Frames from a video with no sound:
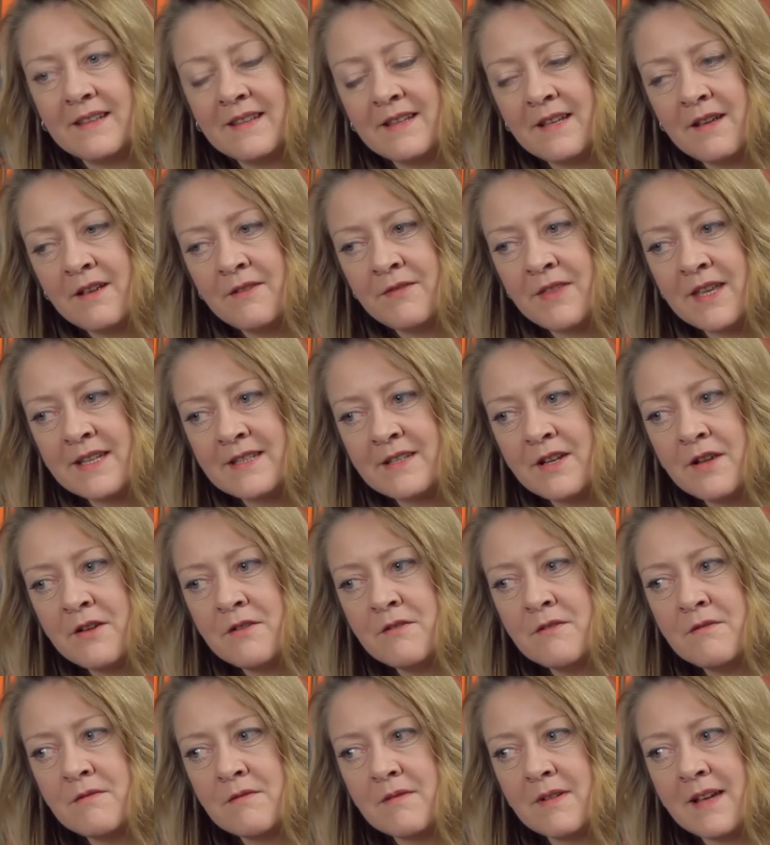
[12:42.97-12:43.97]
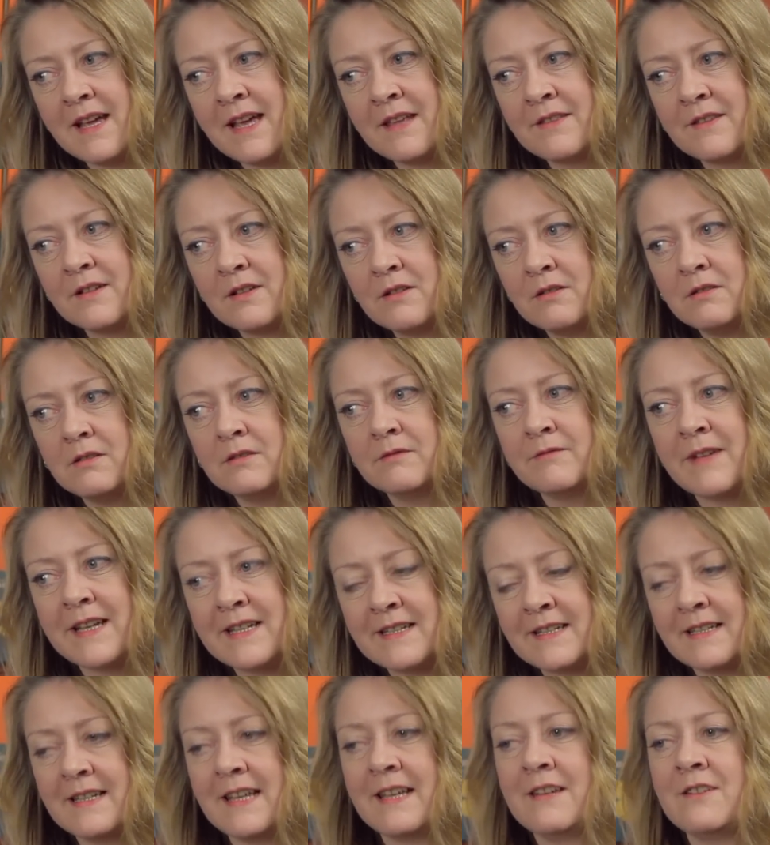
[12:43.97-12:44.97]
If there's no ethical
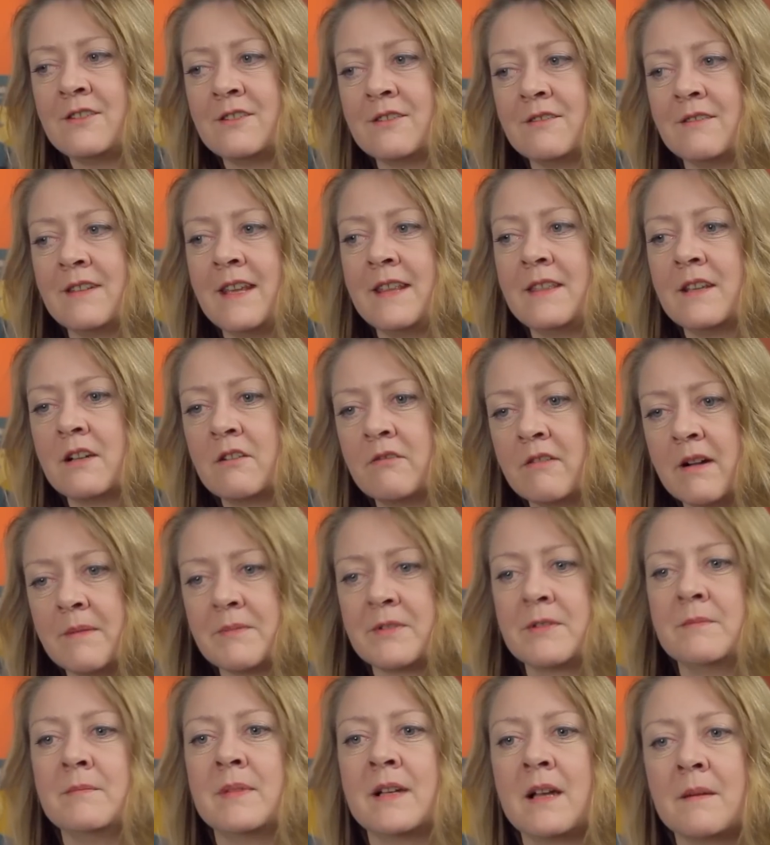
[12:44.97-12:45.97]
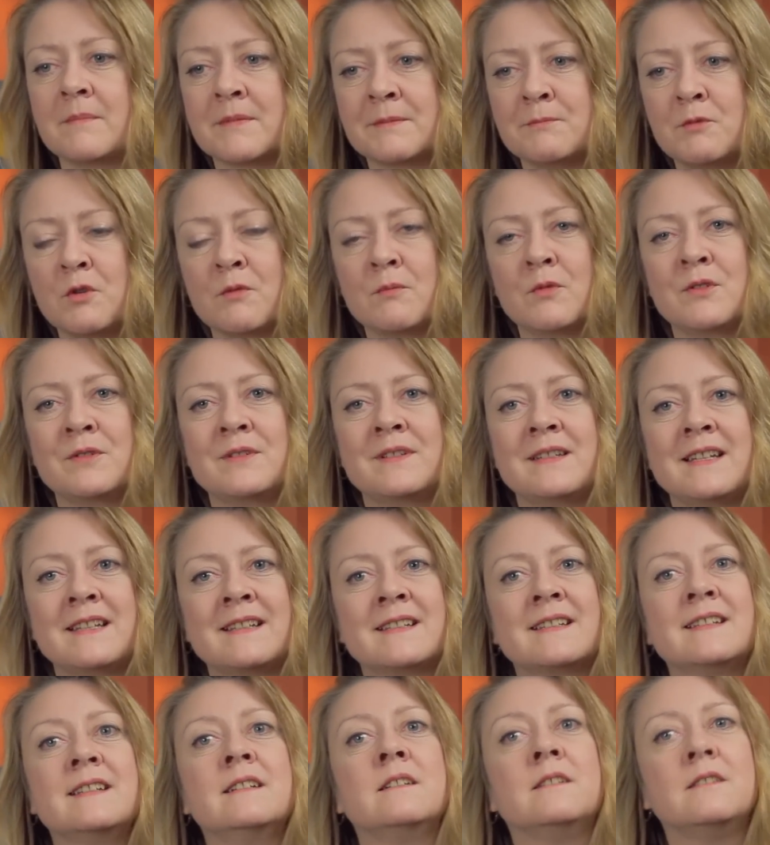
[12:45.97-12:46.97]
ventilation, then the corruption becomes more and more
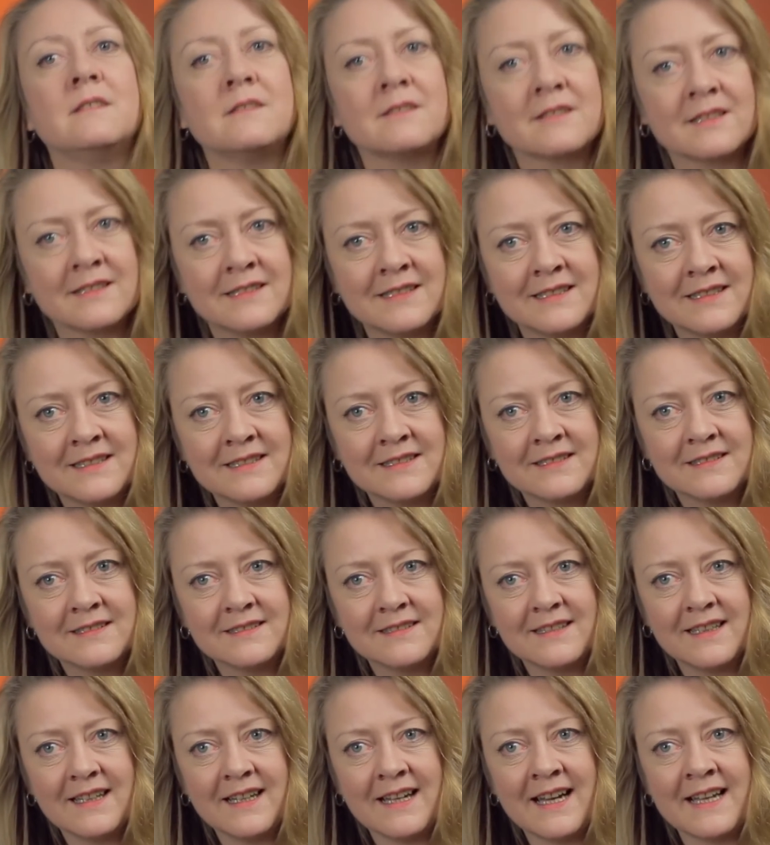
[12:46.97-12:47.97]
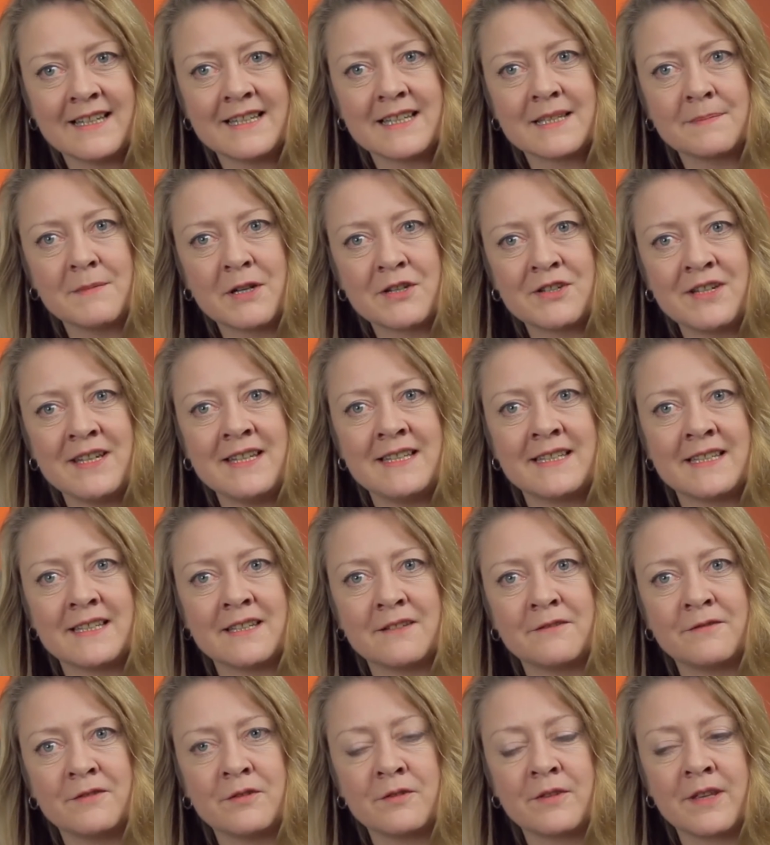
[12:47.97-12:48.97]
distilled, and it's much
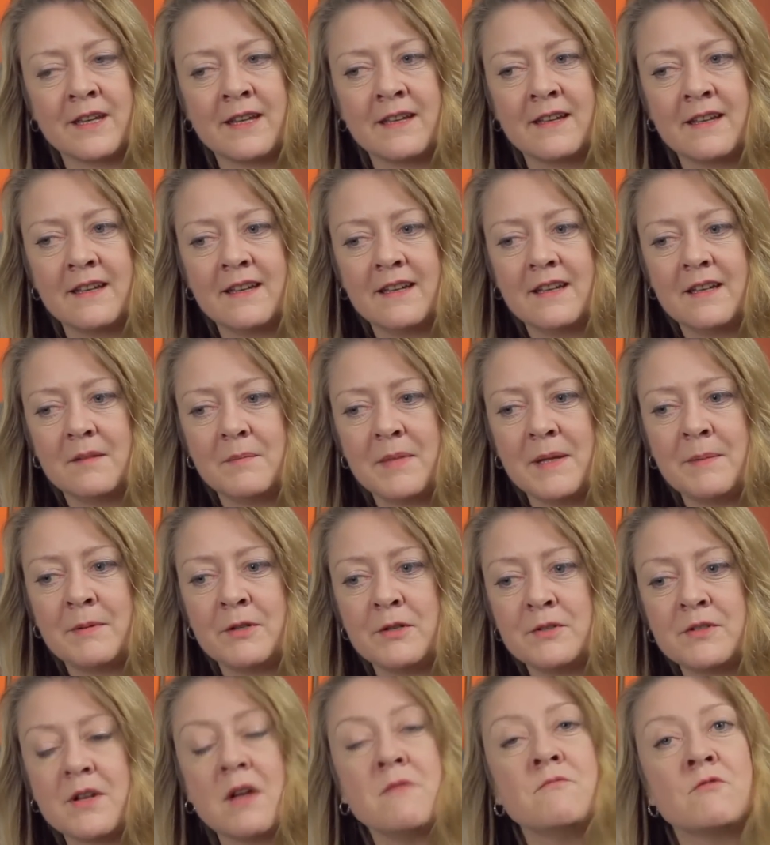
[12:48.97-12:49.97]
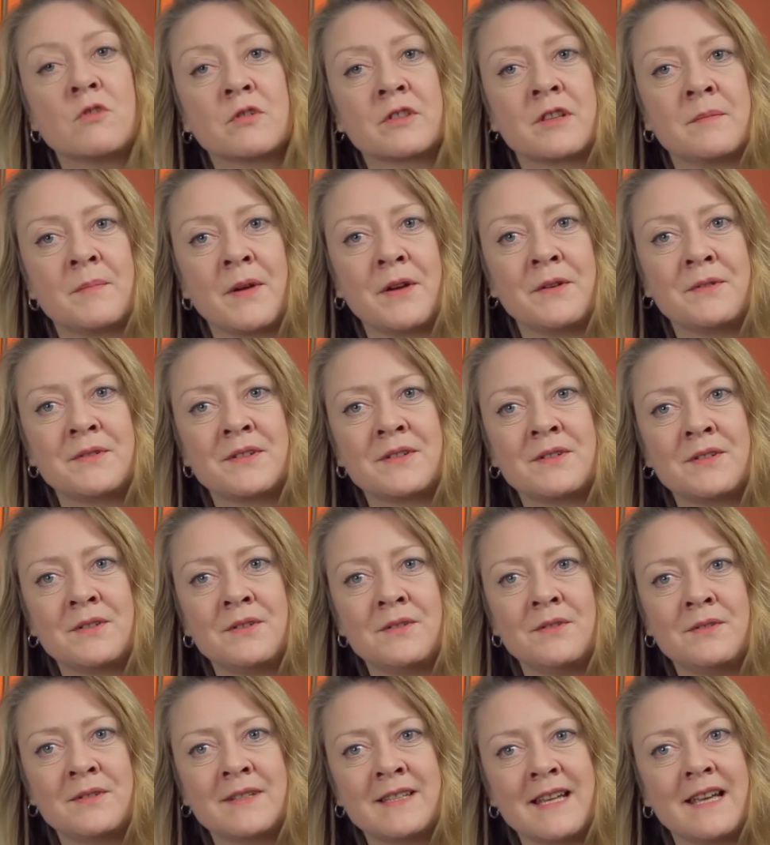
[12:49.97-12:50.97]
easier for the people who don't rock the boat
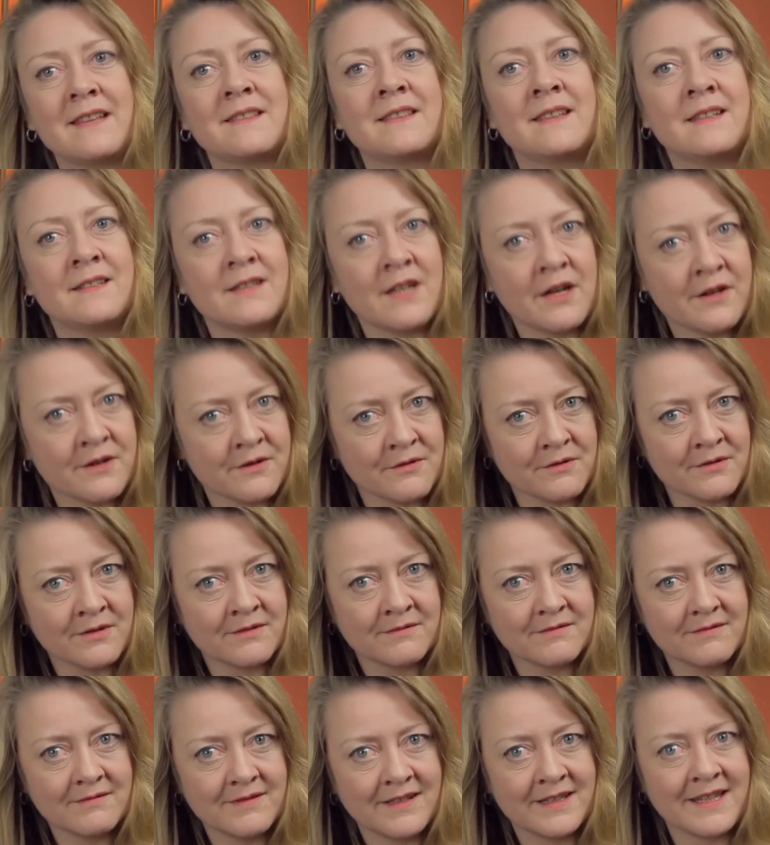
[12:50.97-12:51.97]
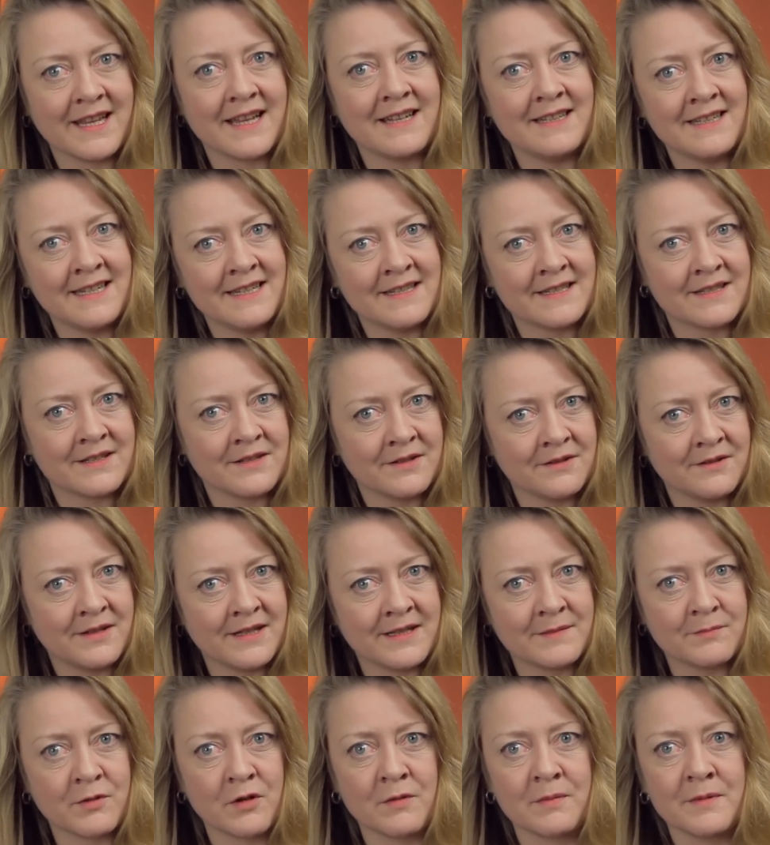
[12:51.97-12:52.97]
to set the tone, and that leads to
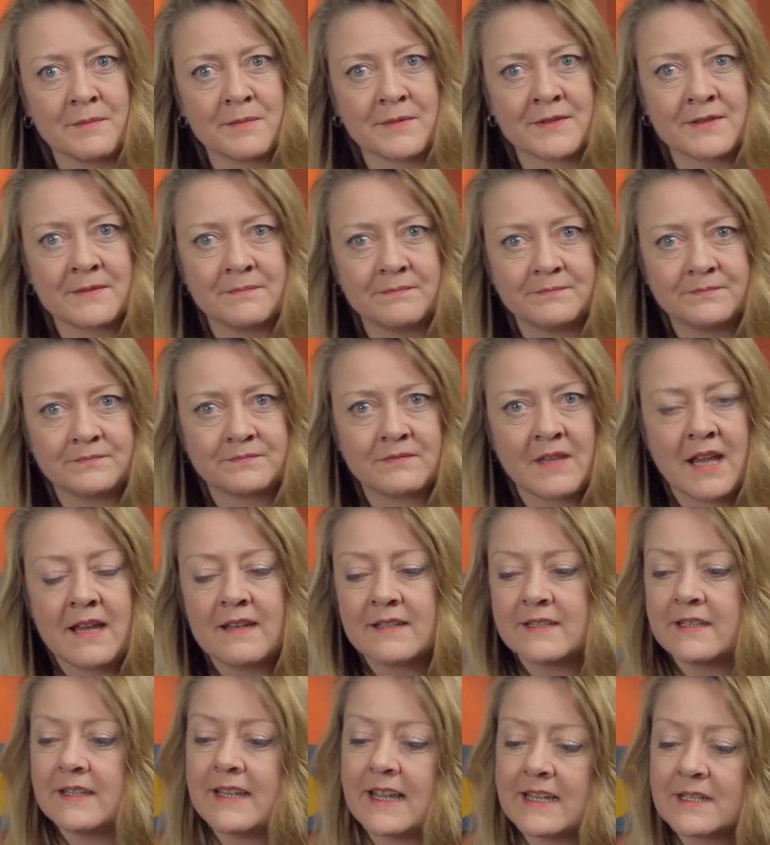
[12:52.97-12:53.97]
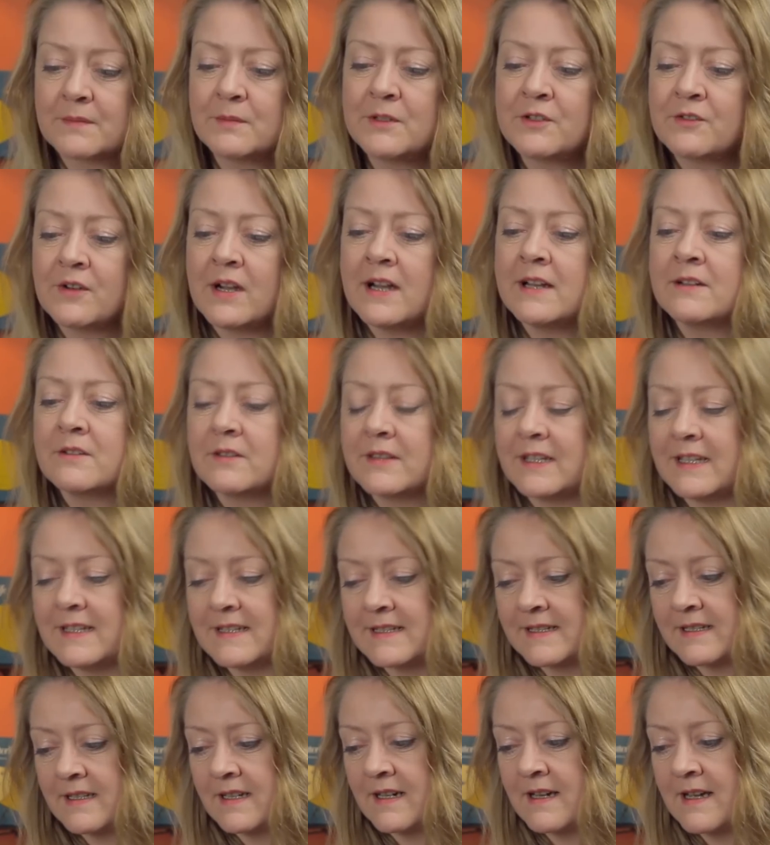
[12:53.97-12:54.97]
these problems. So yes, we tried on the
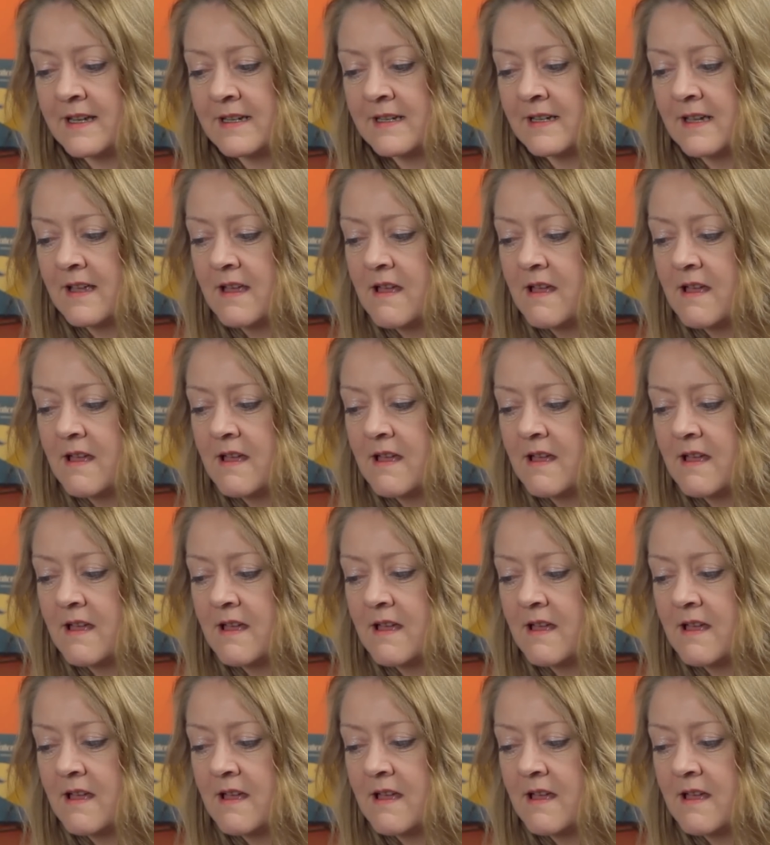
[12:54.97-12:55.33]
inside.